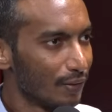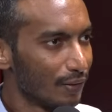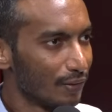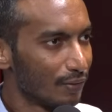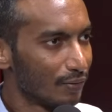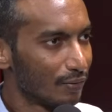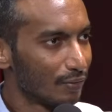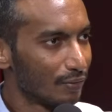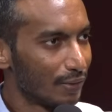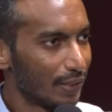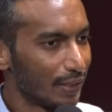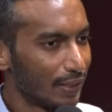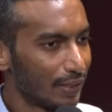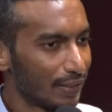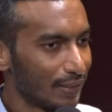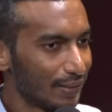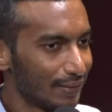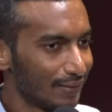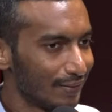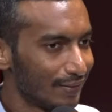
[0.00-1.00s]
So I
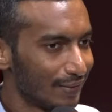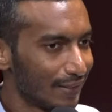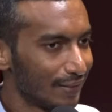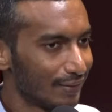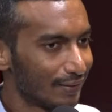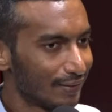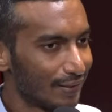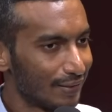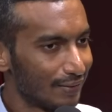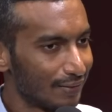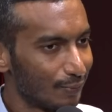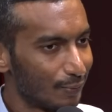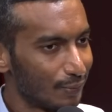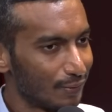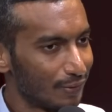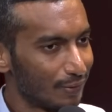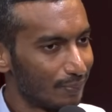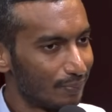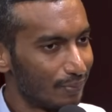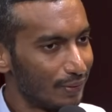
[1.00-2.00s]
guess in that sense, it was
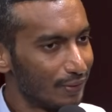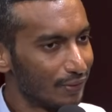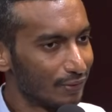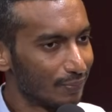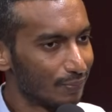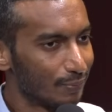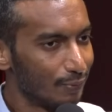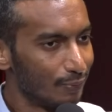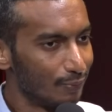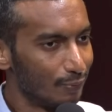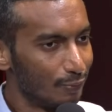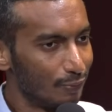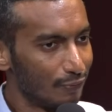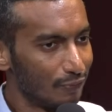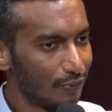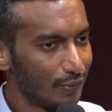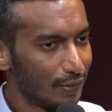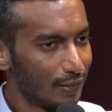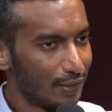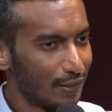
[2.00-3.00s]
a principled move.